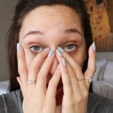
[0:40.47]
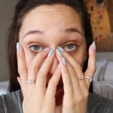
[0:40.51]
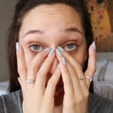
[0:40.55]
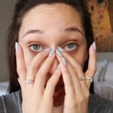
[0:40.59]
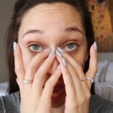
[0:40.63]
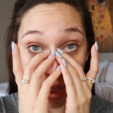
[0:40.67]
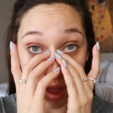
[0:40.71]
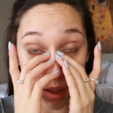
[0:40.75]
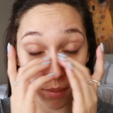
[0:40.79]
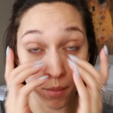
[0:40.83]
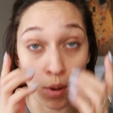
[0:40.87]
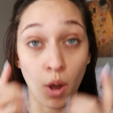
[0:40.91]

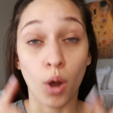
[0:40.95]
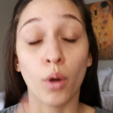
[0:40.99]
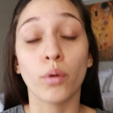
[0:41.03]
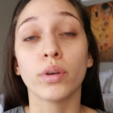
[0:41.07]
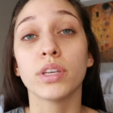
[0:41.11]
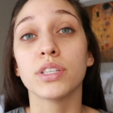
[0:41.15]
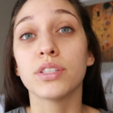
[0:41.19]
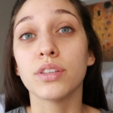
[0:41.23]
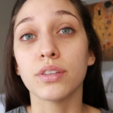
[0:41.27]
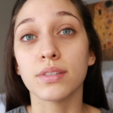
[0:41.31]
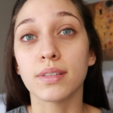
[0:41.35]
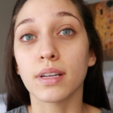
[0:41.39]

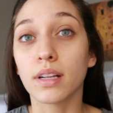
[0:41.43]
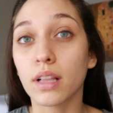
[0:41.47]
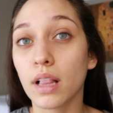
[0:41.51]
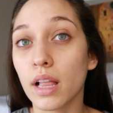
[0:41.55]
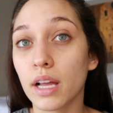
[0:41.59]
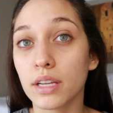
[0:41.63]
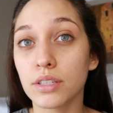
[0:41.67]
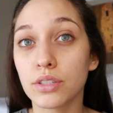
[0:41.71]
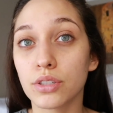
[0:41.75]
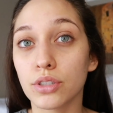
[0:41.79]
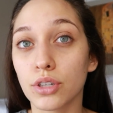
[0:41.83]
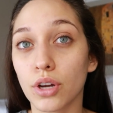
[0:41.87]
Always use a
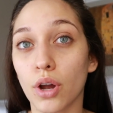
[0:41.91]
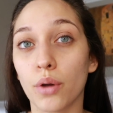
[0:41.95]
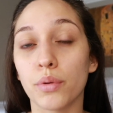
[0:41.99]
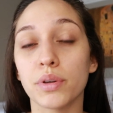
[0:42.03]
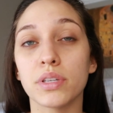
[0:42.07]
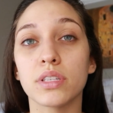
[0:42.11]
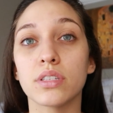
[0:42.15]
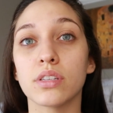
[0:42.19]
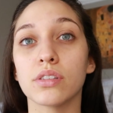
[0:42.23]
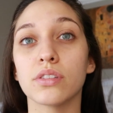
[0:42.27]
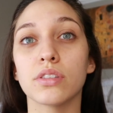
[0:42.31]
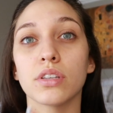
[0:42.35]
cleanser,
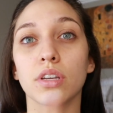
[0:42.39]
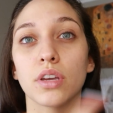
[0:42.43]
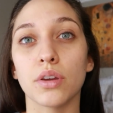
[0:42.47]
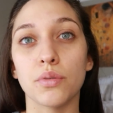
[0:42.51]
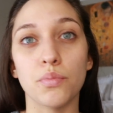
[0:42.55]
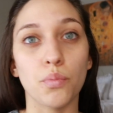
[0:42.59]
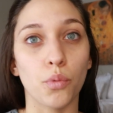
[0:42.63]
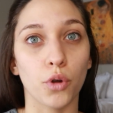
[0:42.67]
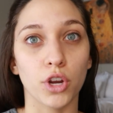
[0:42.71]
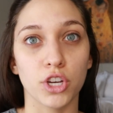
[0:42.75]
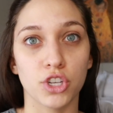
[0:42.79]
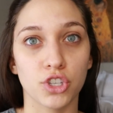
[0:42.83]
always use a
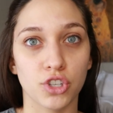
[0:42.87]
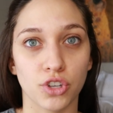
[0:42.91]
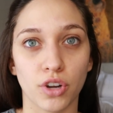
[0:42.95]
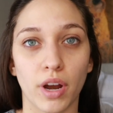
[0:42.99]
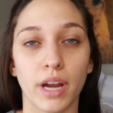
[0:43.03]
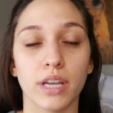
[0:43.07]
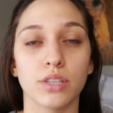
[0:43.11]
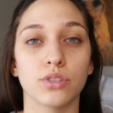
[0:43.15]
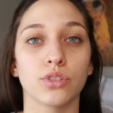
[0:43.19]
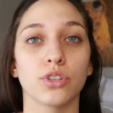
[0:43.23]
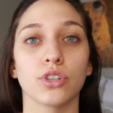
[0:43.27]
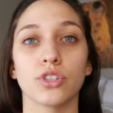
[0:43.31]
good
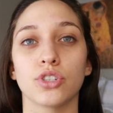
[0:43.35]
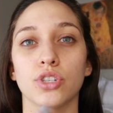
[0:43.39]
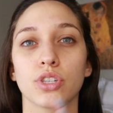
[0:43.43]
moisturizer.